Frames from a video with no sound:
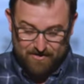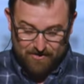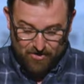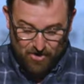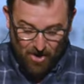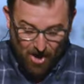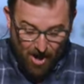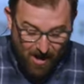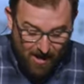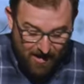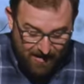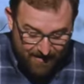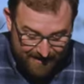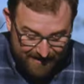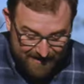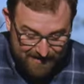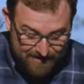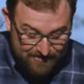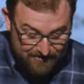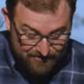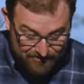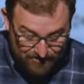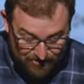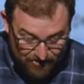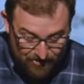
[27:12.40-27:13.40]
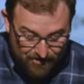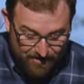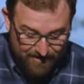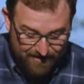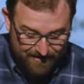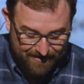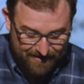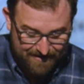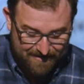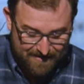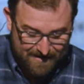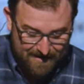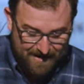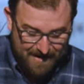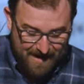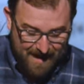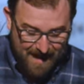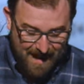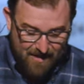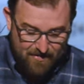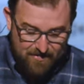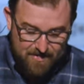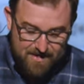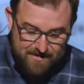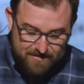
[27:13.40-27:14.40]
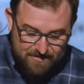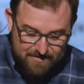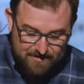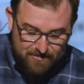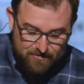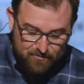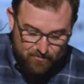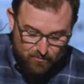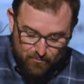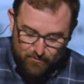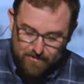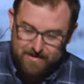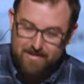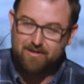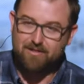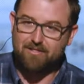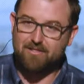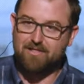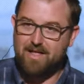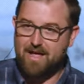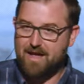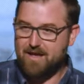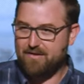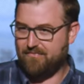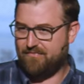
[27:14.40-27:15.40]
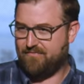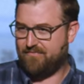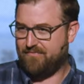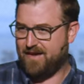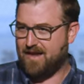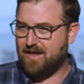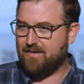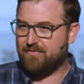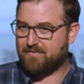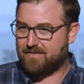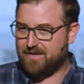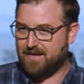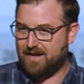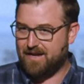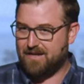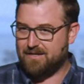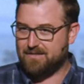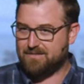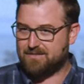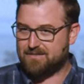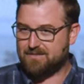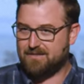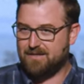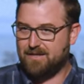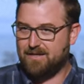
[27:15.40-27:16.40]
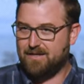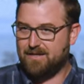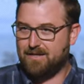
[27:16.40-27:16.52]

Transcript: God is good. And this is real life faith, guys.